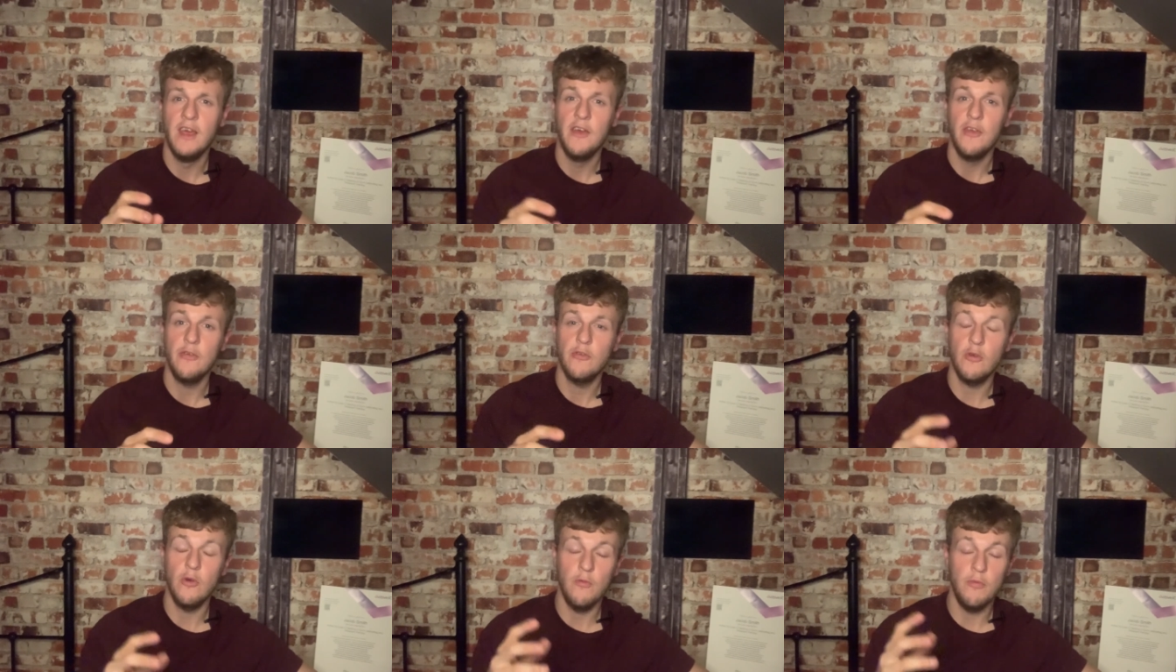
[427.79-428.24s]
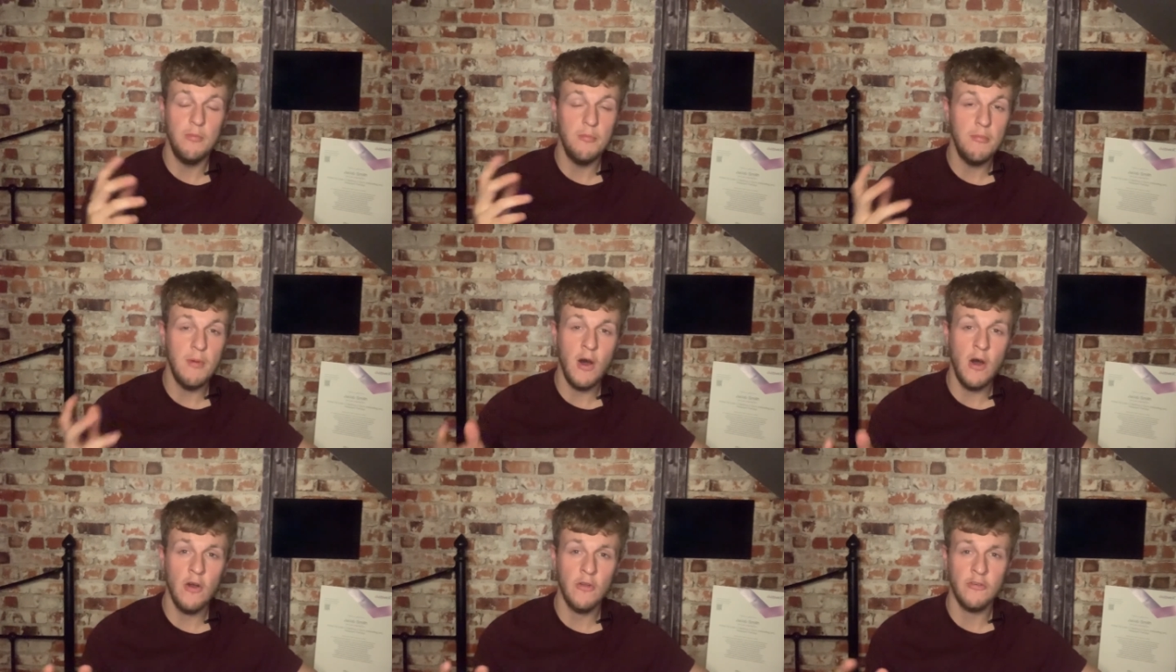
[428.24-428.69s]
sort of
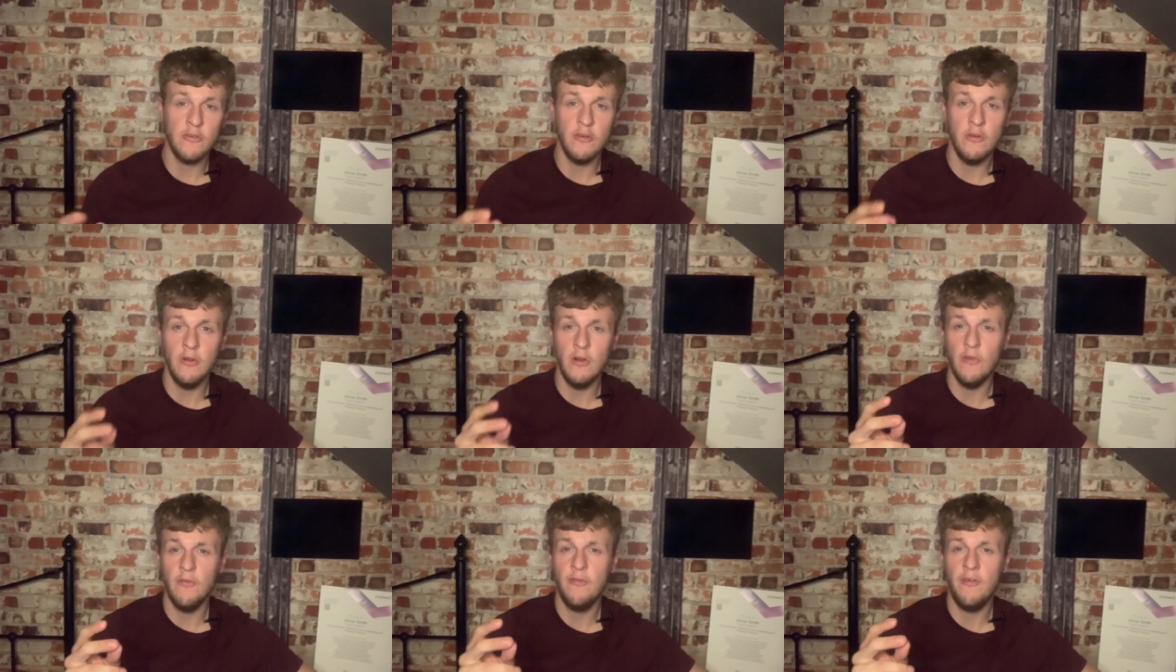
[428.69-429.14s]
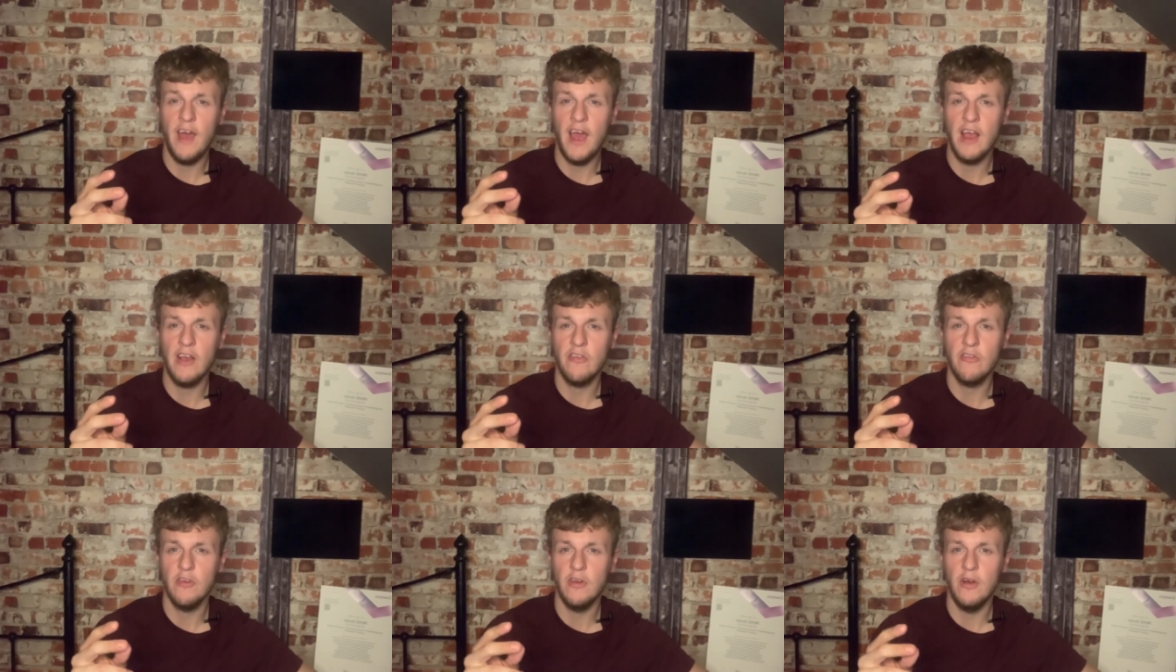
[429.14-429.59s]
marginal
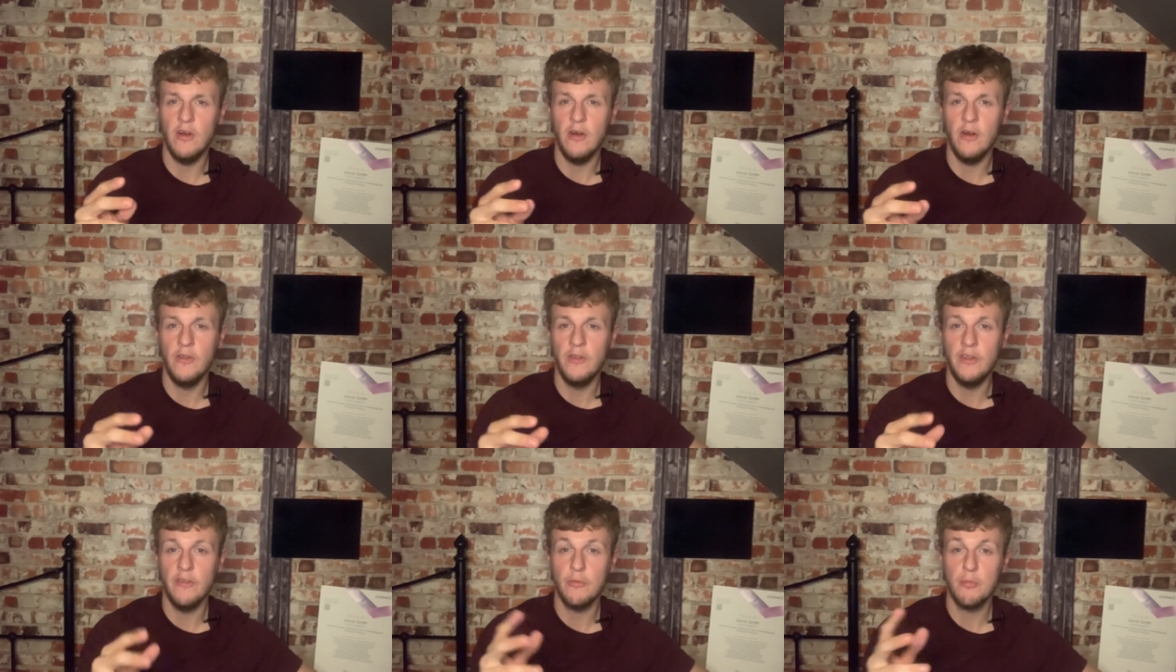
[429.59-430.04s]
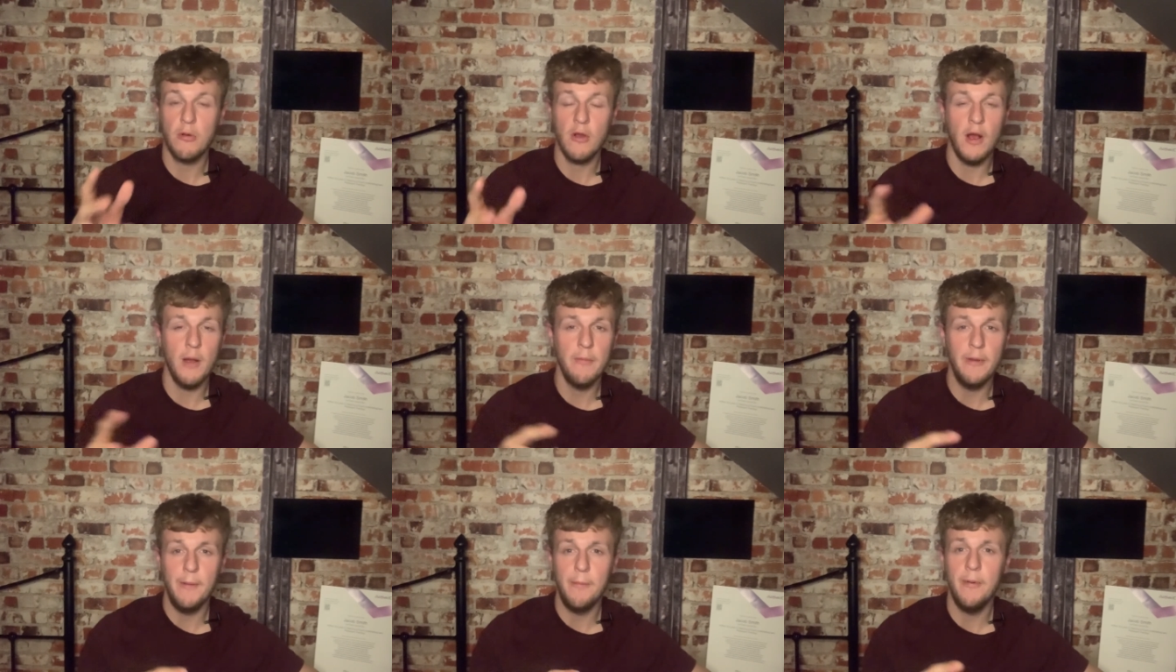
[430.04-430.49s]
effects on its
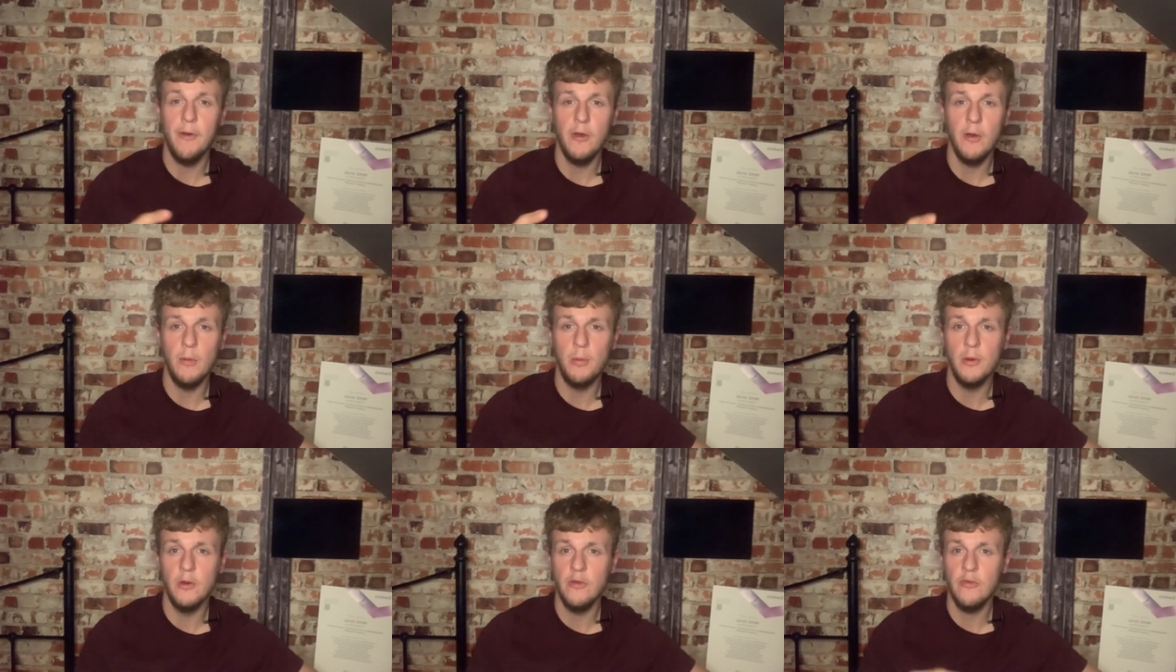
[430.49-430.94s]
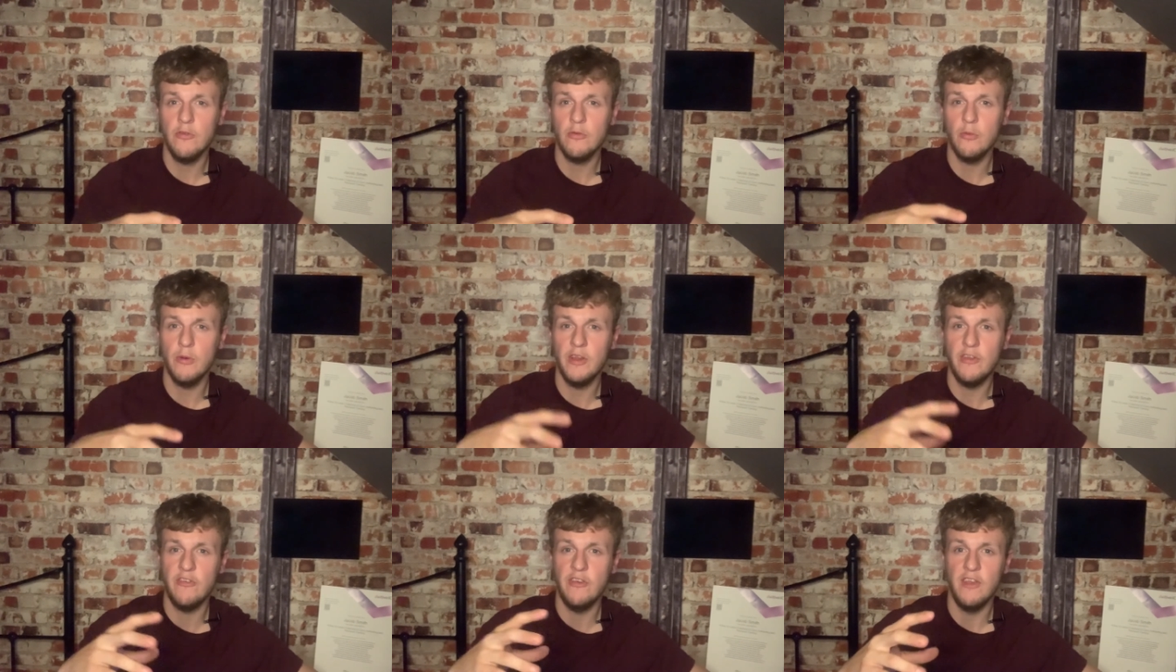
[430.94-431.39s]
primary purpose,
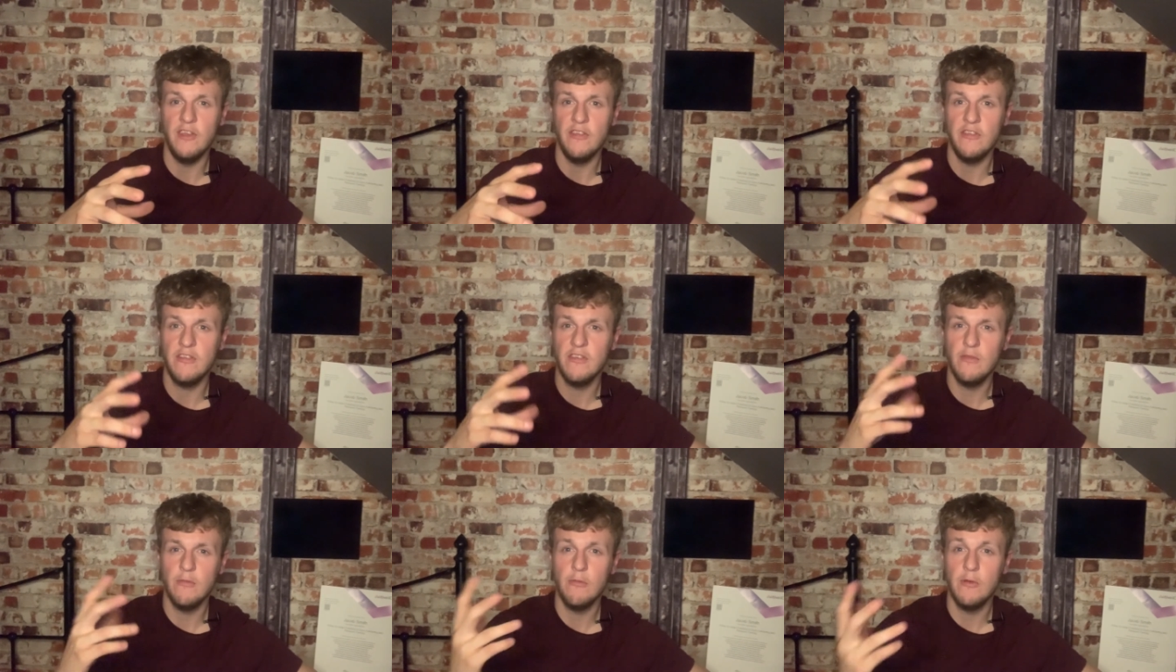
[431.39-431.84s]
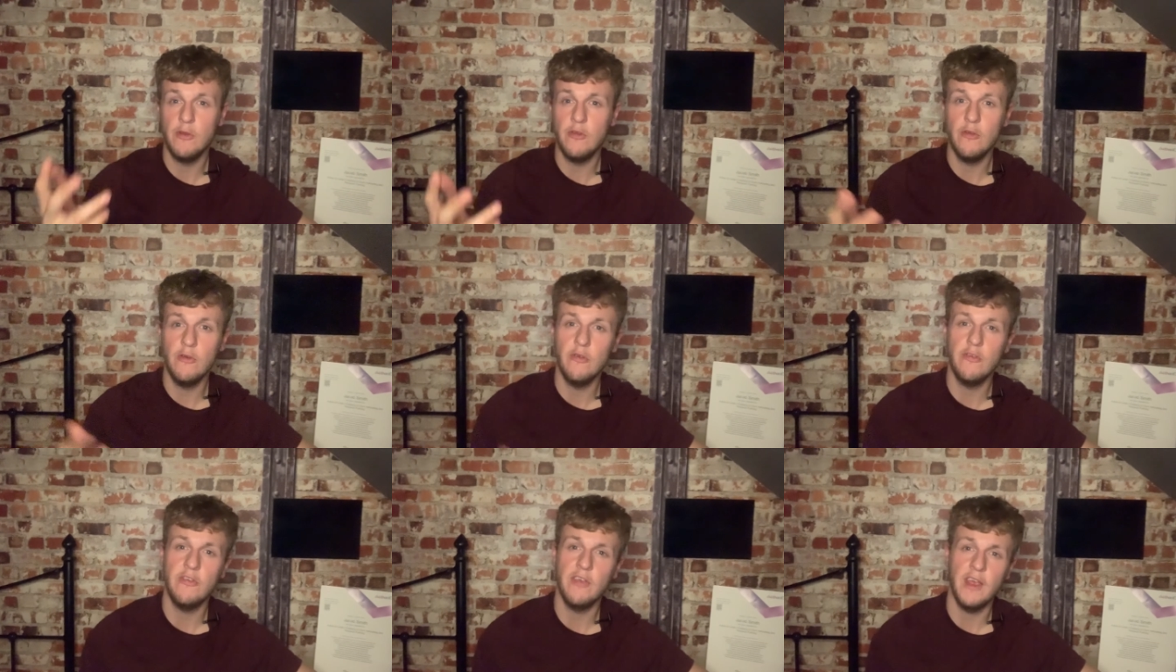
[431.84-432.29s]
which is
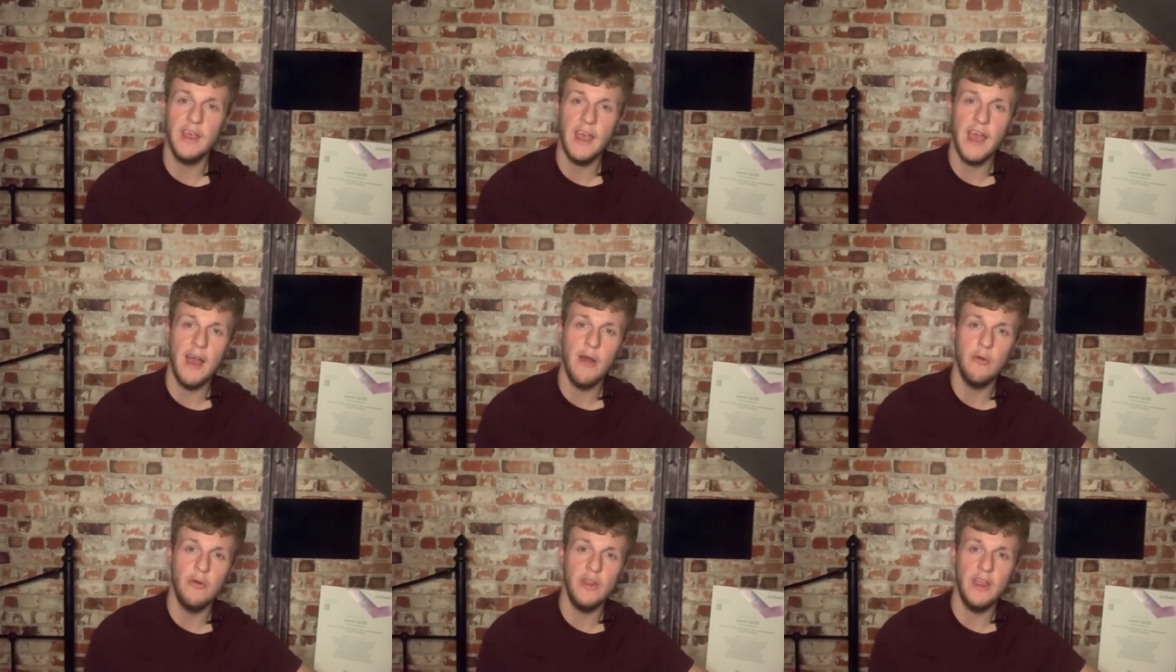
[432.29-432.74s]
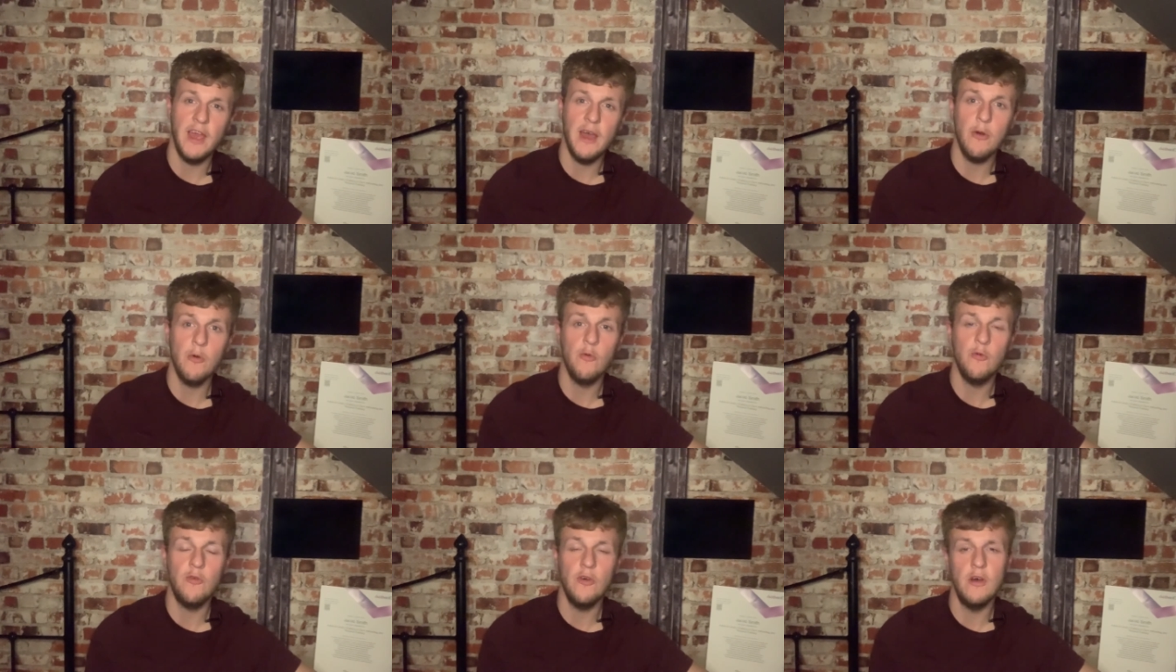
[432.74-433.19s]
reducing
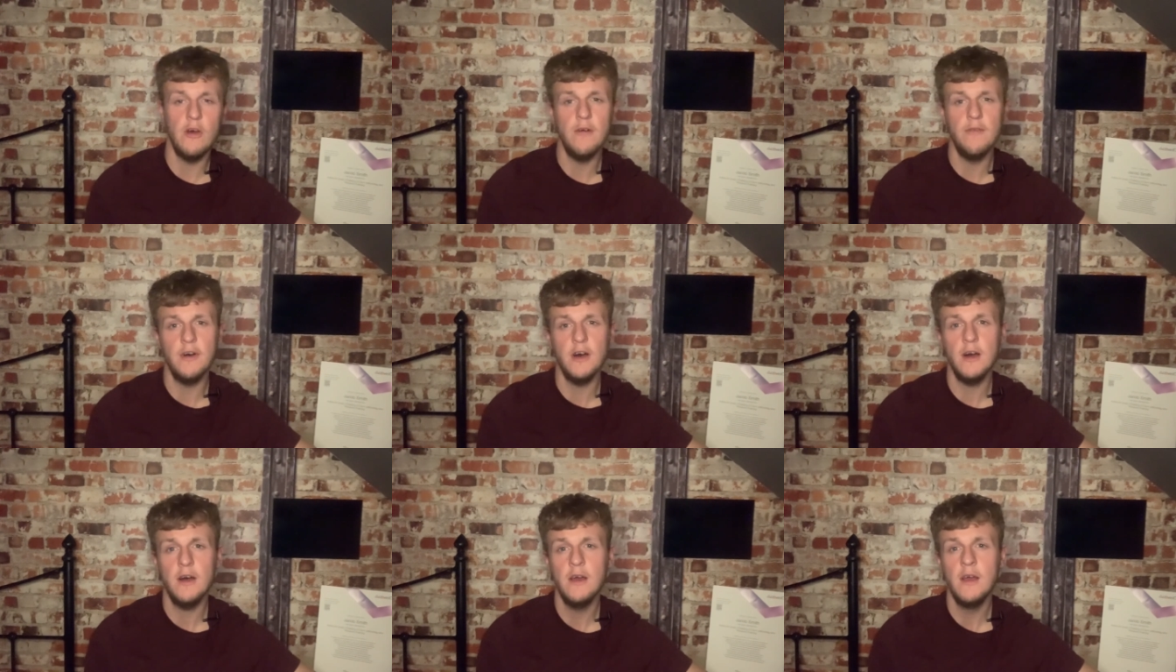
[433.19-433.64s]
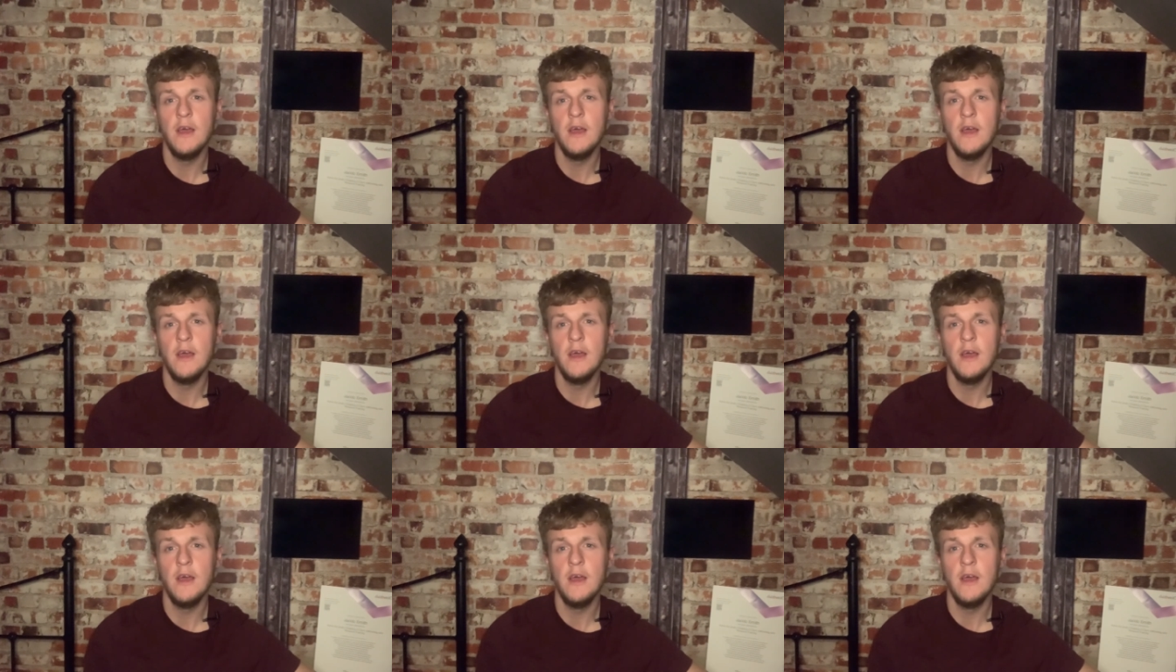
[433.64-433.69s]
LDL further.